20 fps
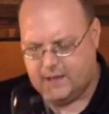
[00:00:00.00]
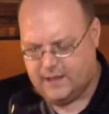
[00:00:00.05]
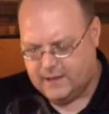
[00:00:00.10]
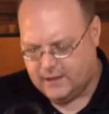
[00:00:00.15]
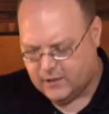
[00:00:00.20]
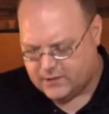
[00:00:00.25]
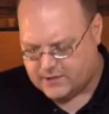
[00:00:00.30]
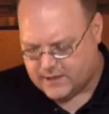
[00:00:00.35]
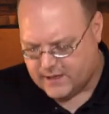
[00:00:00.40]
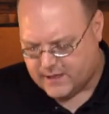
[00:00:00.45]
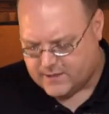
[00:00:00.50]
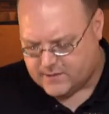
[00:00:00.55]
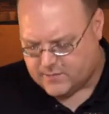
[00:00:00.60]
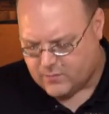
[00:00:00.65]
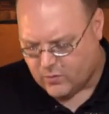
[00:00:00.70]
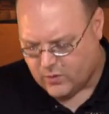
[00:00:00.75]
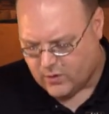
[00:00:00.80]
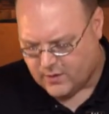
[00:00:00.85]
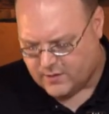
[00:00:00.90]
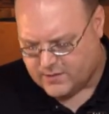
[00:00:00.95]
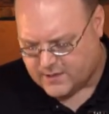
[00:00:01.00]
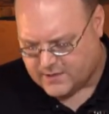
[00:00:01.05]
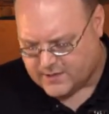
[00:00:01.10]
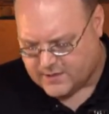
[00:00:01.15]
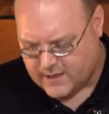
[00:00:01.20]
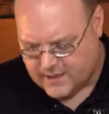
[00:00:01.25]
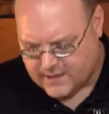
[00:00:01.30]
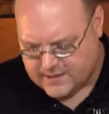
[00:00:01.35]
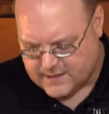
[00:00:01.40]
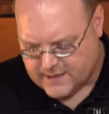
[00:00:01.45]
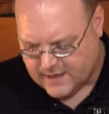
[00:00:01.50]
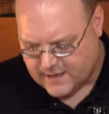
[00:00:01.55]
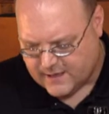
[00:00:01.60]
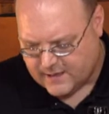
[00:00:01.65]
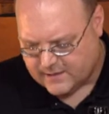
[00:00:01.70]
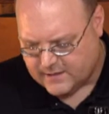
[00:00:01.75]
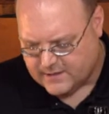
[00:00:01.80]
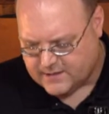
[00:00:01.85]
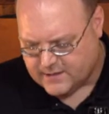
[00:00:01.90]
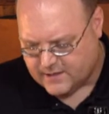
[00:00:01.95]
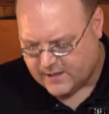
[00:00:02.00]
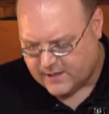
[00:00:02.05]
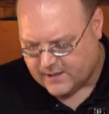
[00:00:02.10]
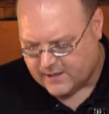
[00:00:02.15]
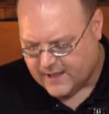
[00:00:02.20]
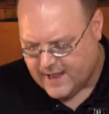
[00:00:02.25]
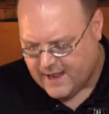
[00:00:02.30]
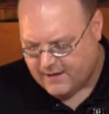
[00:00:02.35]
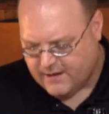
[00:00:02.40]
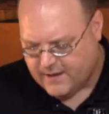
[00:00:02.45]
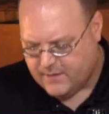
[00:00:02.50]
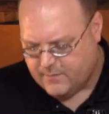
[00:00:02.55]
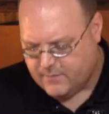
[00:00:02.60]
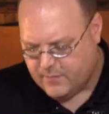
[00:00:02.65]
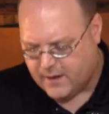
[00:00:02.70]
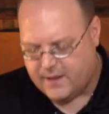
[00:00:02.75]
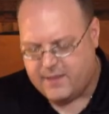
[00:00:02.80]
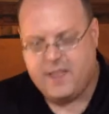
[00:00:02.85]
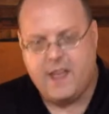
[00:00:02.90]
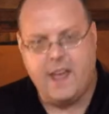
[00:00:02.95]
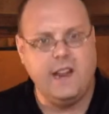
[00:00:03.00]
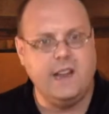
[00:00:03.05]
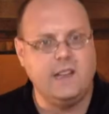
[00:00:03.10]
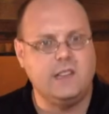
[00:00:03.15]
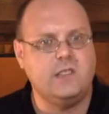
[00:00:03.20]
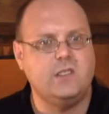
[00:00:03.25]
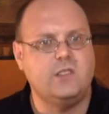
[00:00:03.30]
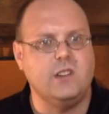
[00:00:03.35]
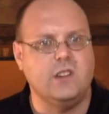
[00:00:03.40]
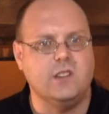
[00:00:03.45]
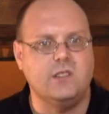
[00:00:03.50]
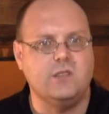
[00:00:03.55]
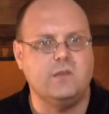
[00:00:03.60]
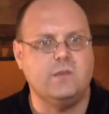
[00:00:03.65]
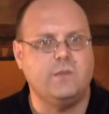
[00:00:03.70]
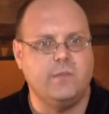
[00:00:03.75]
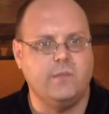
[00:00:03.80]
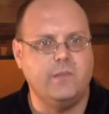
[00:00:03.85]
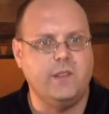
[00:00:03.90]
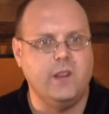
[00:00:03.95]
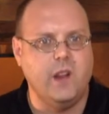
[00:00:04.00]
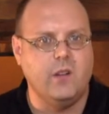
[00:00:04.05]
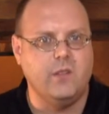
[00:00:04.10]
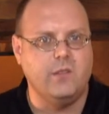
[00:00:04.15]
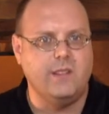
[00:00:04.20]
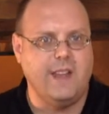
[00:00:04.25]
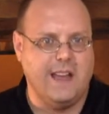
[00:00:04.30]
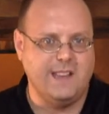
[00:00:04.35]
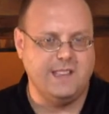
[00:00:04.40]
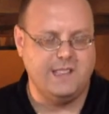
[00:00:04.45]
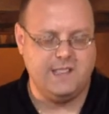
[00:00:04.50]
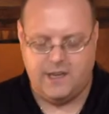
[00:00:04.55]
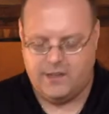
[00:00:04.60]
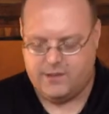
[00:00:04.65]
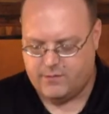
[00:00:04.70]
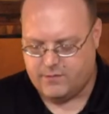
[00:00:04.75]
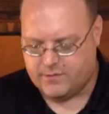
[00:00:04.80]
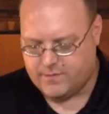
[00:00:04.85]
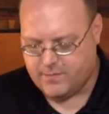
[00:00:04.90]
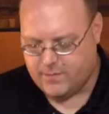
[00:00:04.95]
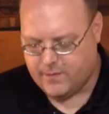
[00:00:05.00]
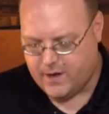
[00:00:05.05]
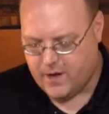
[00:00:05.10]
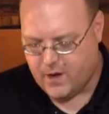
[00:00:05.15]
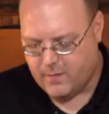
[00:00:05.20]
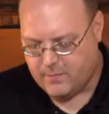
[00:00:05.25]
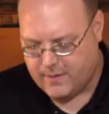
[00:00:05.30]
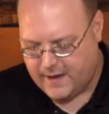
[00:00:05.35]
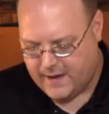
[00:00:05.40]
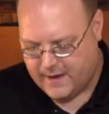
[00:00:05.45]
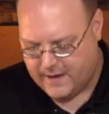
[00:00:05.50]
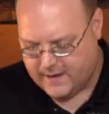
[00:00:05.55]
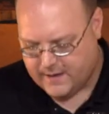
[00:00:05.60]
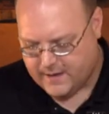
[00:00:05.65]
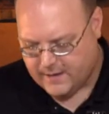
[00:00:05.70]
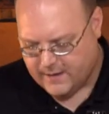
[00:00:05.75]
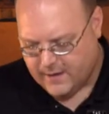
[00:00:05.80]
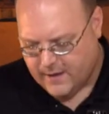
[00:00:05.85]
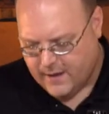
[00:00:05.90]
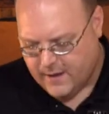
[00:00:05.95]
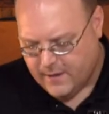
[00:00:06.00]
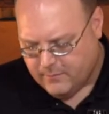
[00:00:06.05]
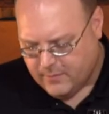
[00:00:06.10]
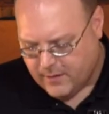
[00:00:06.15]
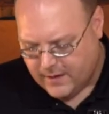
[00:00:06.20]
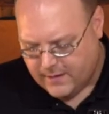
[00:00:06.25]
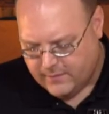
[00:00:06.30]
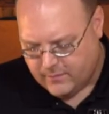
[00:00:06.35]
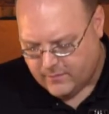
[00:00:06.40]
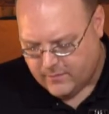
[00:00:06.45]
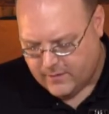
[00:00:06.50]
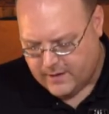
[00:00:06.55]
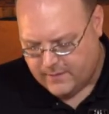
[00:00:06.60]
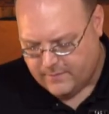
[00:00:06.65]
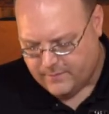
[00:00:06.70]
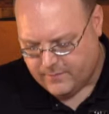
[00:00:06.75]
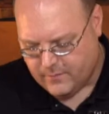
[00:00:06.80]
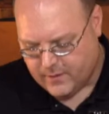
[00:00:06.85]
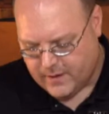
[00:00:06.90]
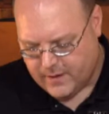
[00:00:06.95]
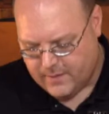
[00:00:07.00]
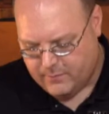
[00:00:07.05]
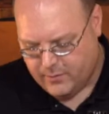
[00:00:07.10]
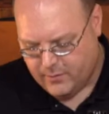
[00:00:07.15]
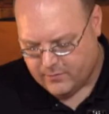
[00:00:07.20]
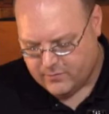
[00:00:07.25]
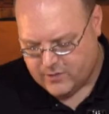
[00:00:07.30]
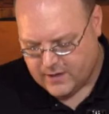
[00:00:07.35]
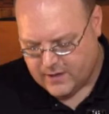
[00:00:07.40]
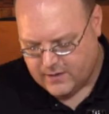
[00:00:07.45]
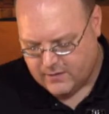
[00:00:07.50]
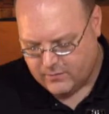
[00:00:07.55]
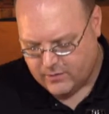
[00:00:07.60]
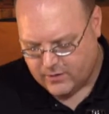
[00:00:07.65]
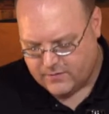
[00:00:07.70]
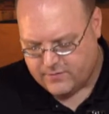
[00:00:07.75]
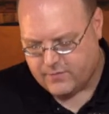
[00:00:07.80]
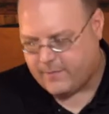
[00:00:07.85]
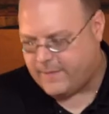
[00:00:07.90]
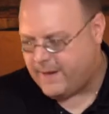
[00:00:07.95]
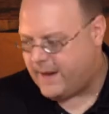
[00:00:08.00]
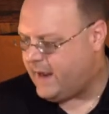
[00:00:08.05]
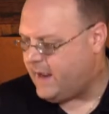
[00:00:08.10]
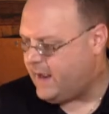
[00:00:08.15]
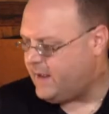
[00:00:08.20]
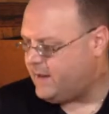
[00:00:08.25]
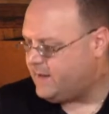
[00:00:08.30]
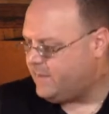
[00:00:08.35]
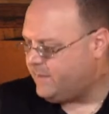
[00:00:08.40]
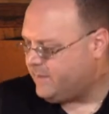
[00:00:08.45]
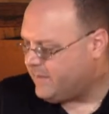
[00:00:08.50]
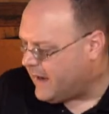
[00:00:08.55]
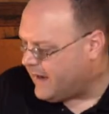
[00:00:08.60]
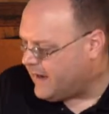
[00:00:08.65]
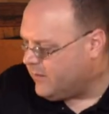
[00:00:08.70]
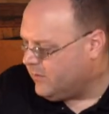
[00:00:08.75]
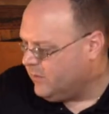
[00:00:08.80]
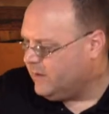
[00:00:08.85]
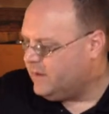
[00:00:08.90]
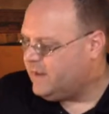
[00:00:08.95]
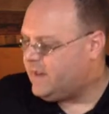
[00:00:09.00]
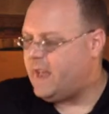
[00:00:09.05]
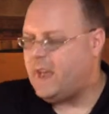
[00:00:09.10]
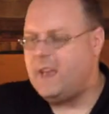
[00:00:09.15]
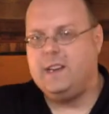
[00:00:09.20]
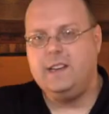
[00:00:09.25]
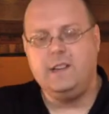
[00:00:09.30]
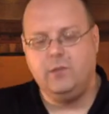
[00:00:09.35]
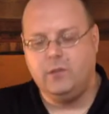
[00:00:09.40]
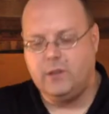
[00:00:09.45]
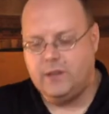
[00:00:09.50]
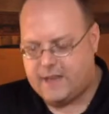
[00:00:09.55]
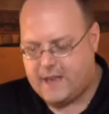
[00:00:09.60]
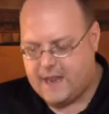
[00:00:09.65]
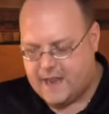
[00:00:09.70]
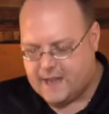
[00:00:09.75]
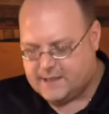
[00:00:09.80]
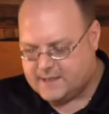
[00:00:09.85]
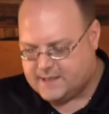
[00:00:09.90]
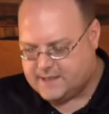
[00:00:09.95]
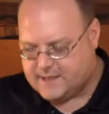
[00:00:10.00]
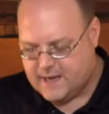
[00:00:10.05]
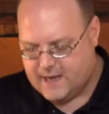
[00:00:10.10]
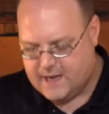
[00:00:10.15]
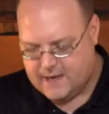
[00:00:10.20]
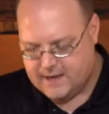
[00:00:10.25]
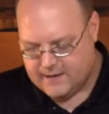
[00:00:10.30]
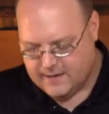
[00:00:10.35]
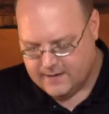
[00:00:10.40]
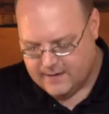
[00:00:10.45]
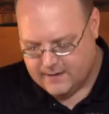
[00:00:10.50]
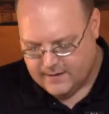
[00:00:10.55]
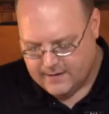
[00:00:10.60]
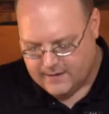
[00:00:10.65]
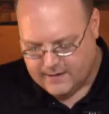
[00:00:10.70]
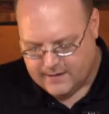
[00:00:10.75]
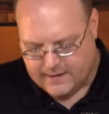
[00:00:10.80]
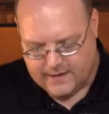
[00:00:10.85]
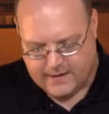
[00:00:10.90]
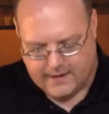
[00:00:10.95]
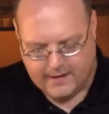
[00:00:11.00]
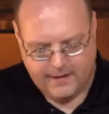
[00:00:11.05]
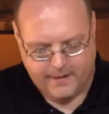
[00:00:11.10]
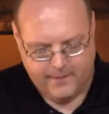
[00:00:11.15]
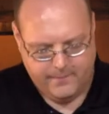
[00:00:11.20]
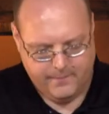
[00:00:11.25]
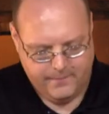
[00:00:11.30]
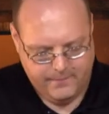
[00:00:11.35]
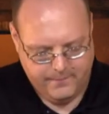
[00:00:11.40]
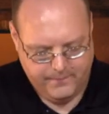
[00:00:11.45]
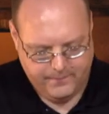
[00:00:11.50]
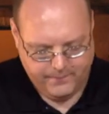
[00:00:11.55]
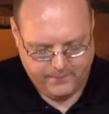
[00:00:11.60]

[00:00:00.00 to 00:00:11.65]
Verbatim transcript: it, looks like it's more just that it's not necessarily cloudy, but that it's just you know not see-through. It's pretty opaque. But when I when I put, try to look through my hand, I can really I really can see. Um,